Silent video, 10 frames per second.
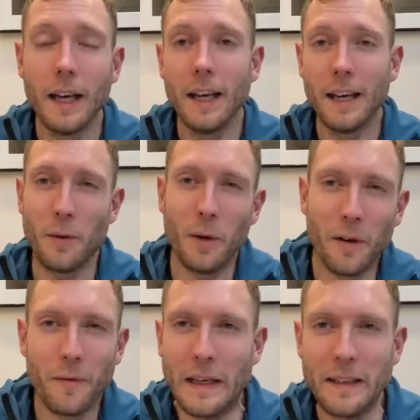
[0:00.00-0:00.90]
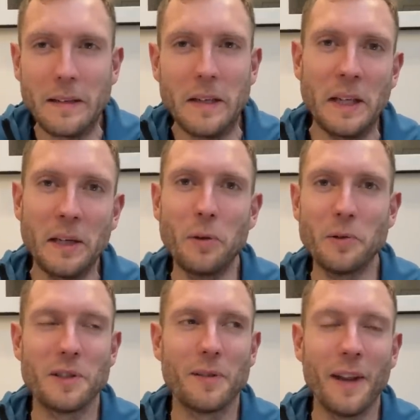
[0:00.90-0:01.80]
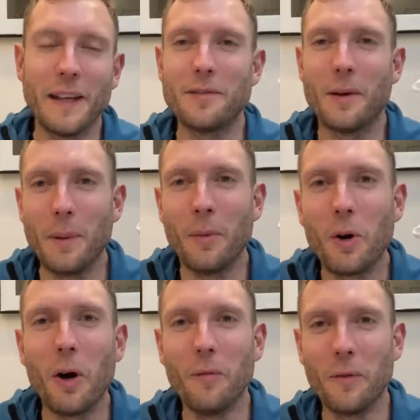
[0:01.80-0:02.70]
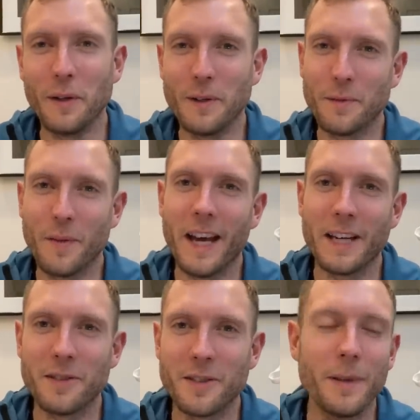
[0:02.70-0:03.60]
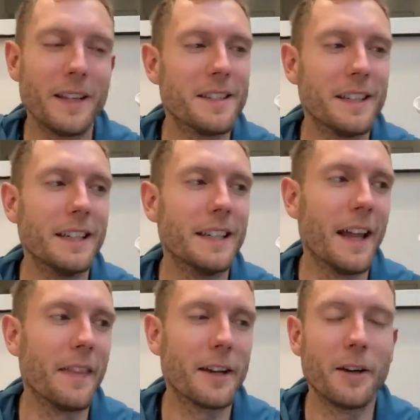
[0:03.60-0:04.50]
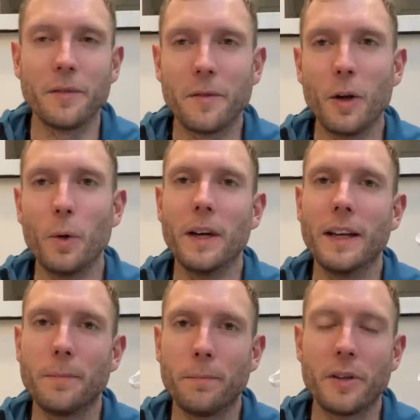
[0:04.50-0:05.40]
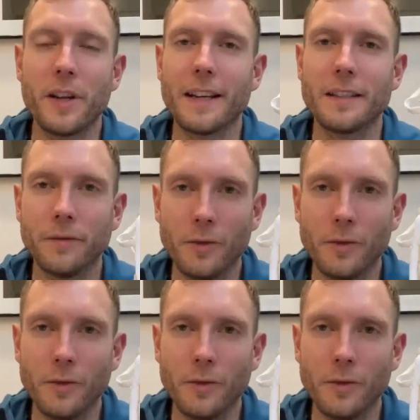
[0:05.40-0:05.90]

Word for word: if you are feeling slight niggles and stuff like that, it gives you a bit more confidence with that extra stability and that kind of fluid protective